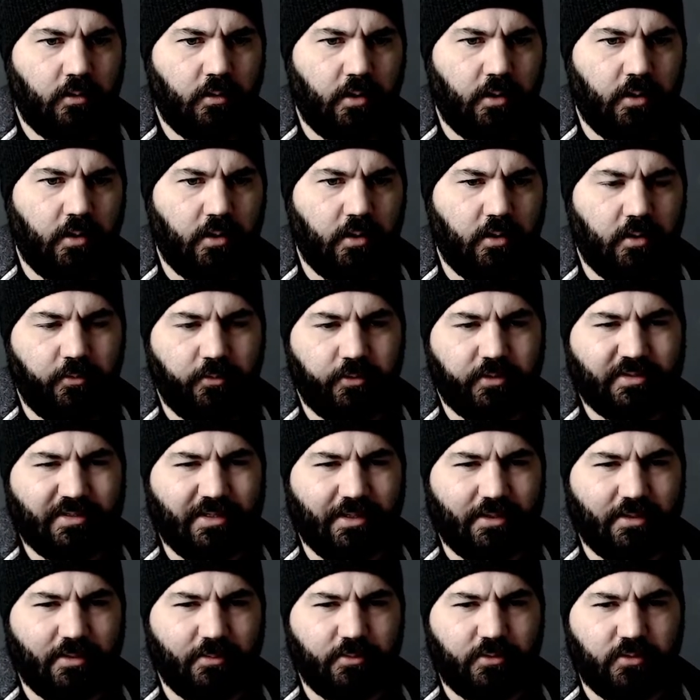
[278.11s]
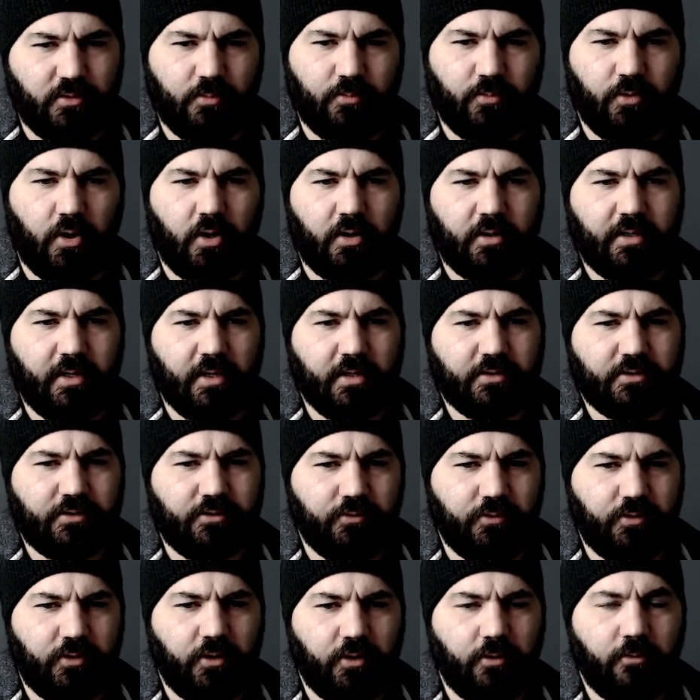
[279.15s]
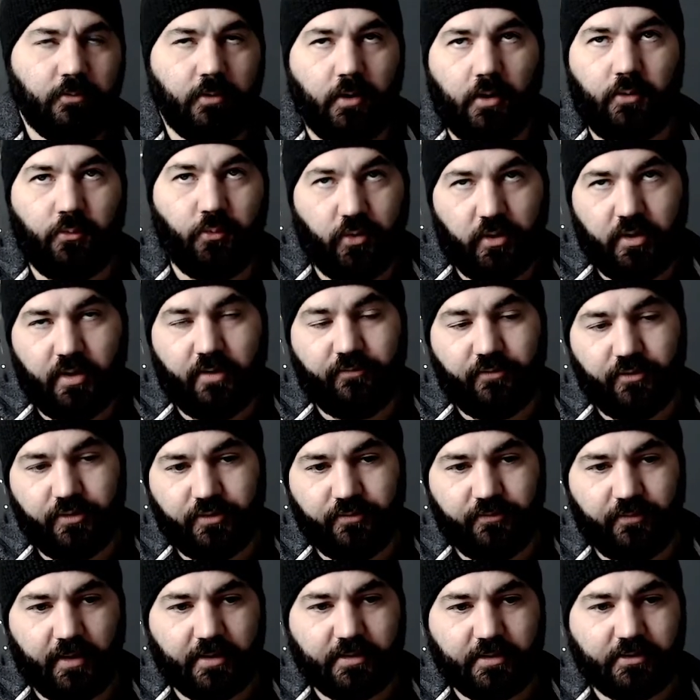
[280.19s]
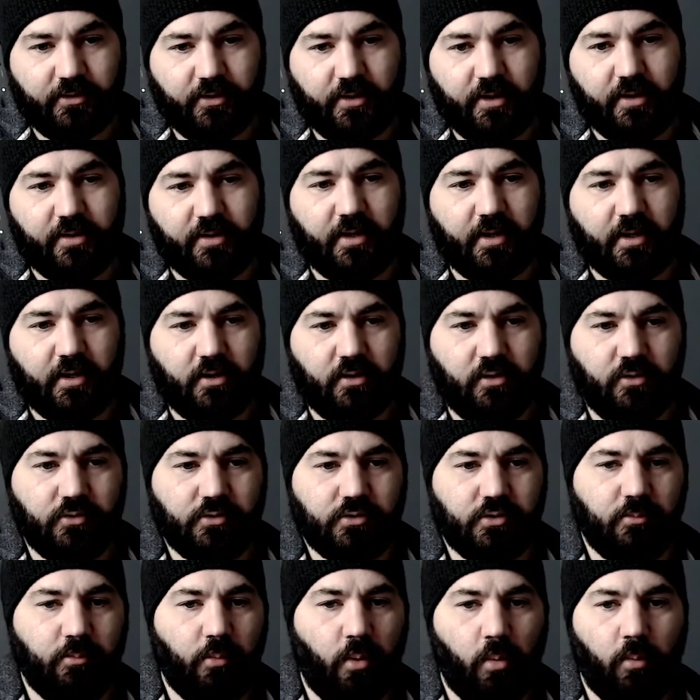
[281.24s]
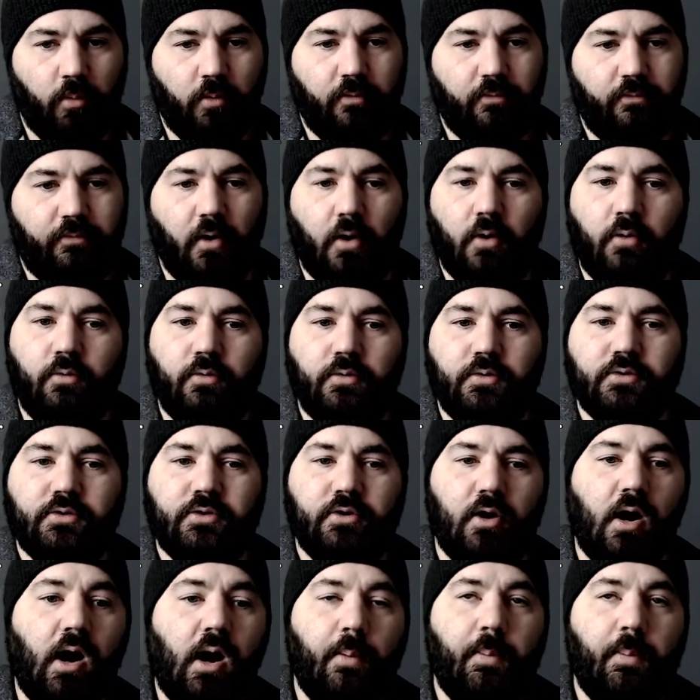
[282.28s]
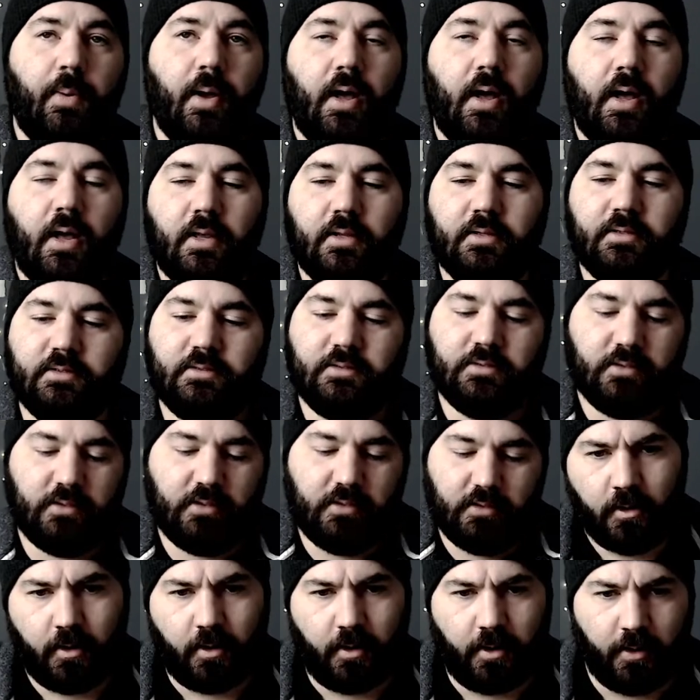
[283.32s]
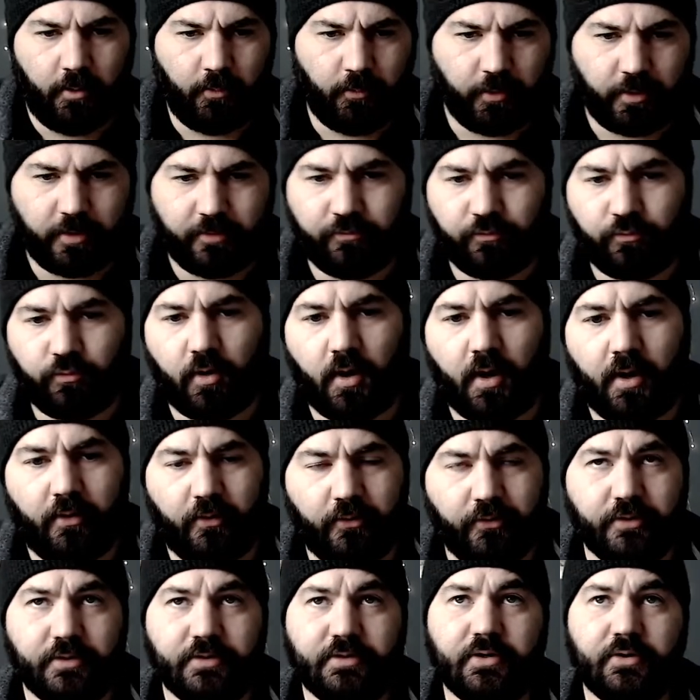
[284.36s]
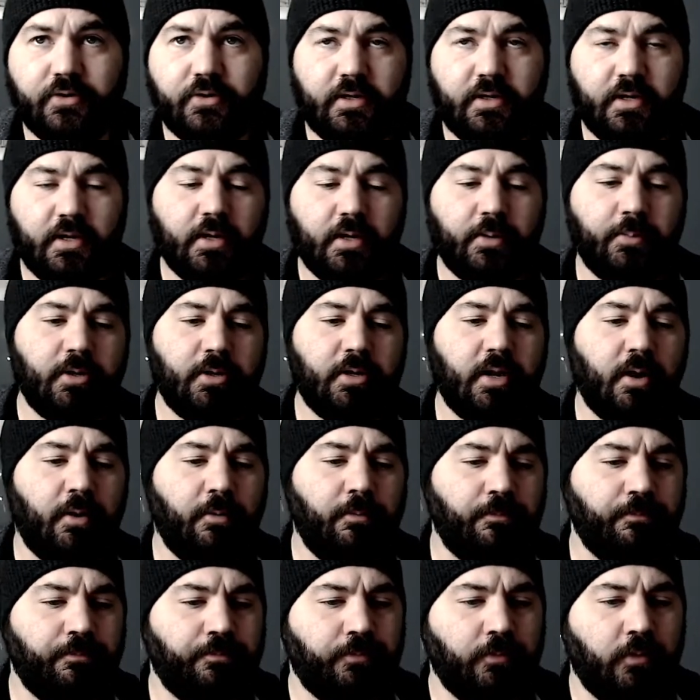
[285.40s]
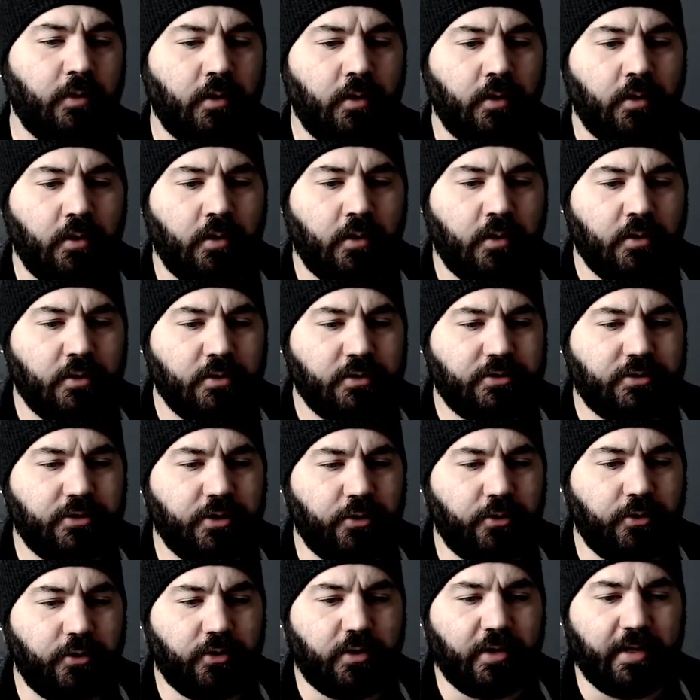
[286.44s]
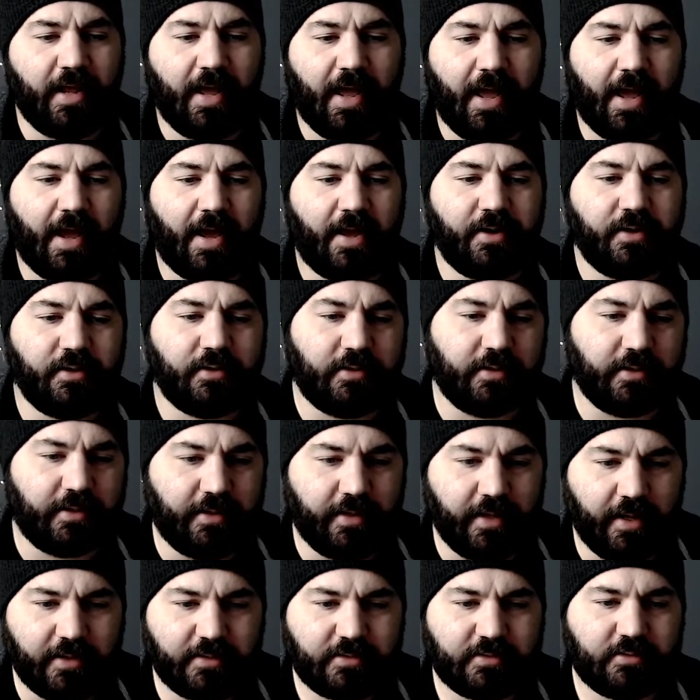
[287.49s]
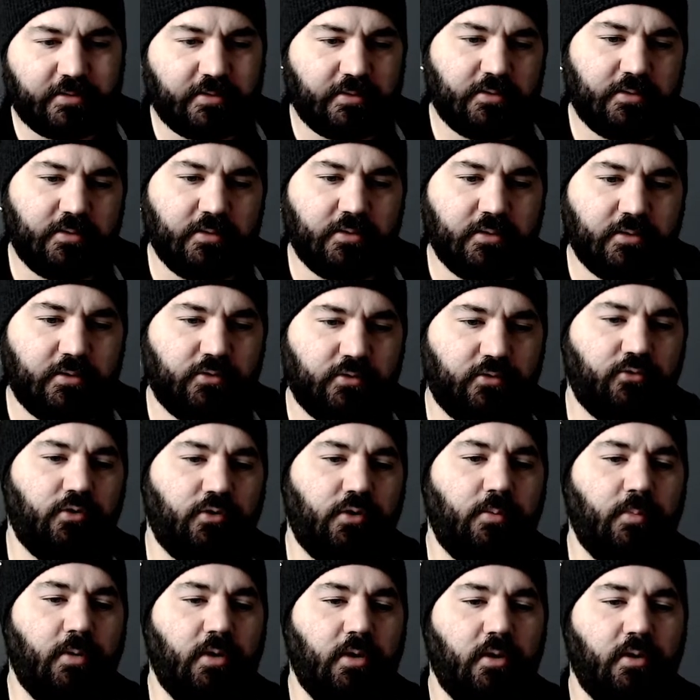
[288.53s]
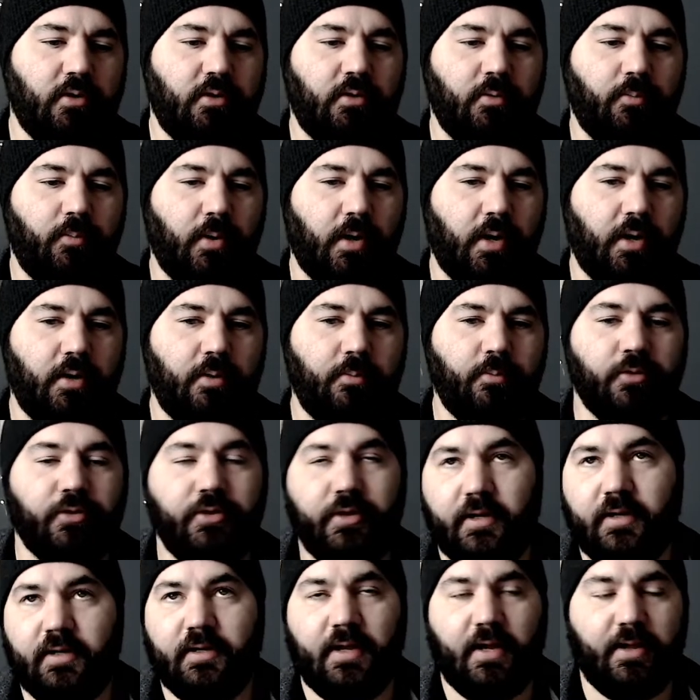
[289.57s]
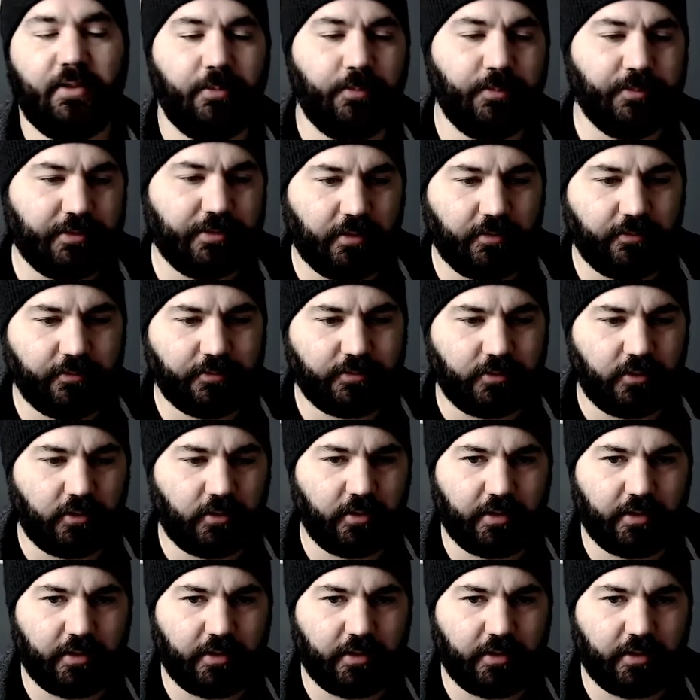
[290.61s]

and it will take them to the broadcast studio on whatever device they're in. They can use their mobile phones, their iPads. All right, we'll give Ronald his own camera now. So you can add the guest to the stream here at the bottom, or they can add themselves. So I'll